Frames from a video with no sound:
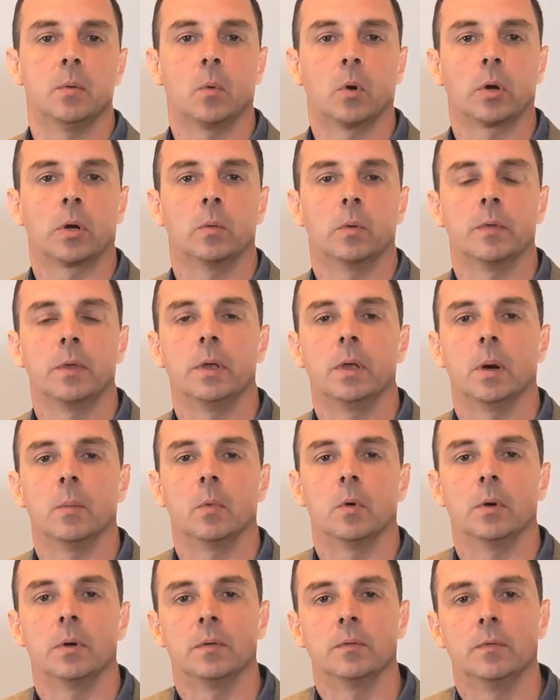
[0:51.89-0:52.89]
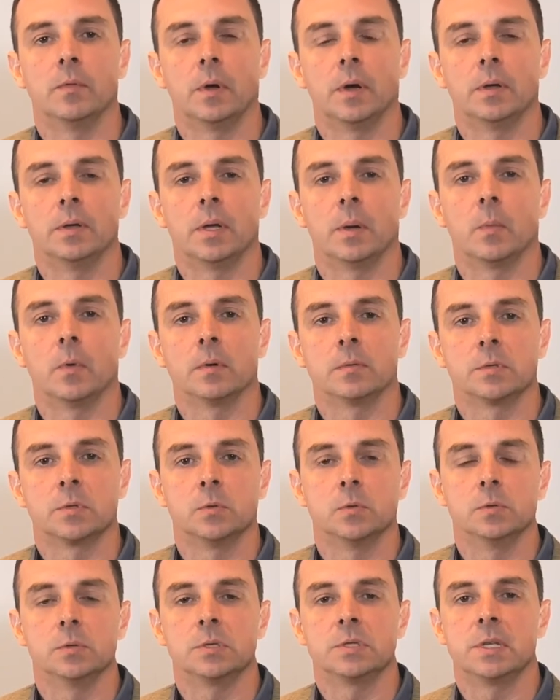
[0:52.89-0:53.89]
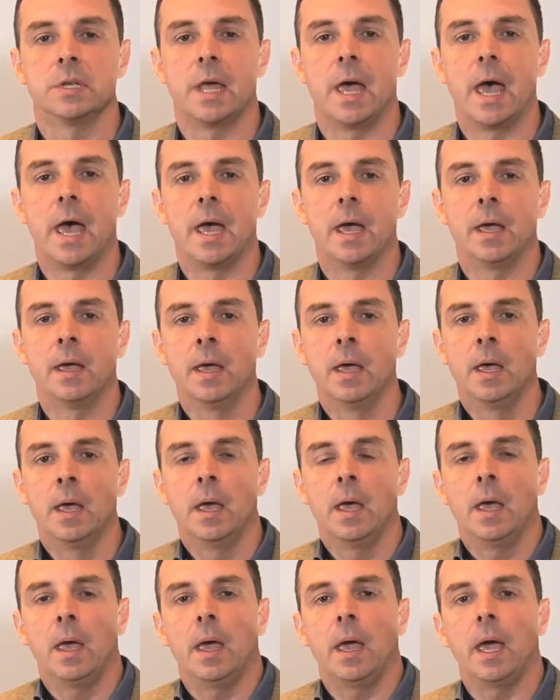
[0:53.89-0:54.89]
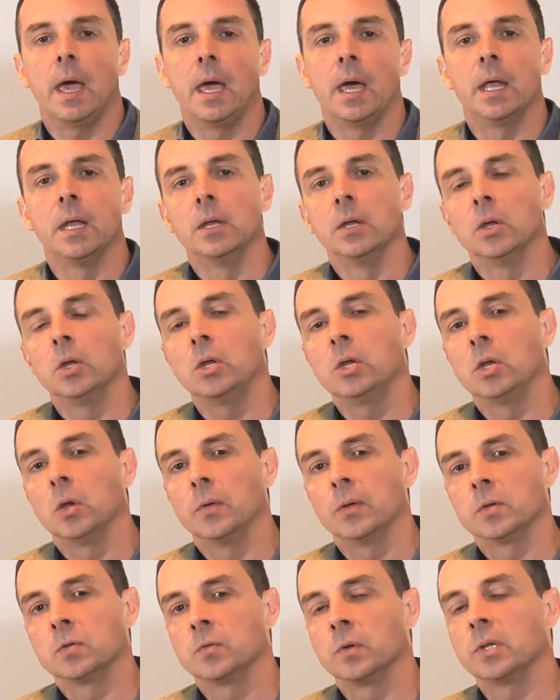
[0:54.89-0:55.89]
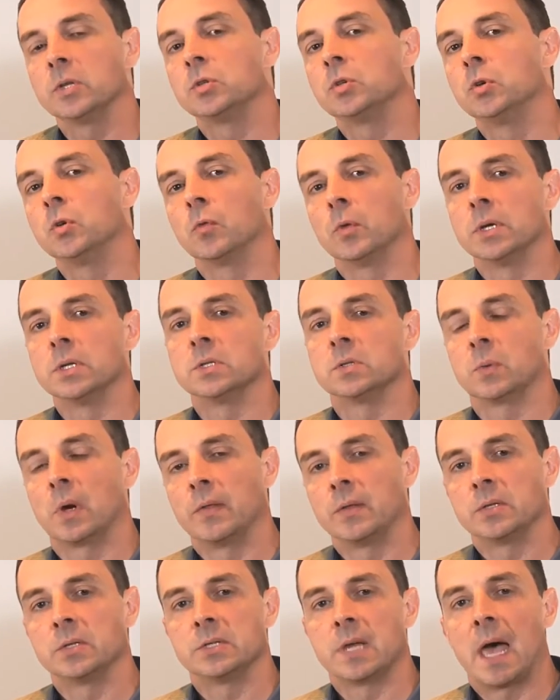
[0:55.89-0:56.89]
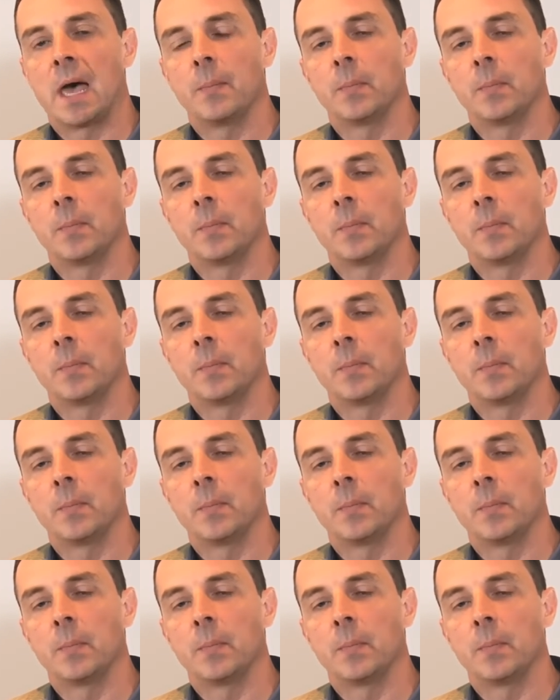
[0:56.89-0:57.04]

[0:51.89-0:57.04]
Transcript: to be working with a number of, a number of schools today and you know, there's really two reasons why this is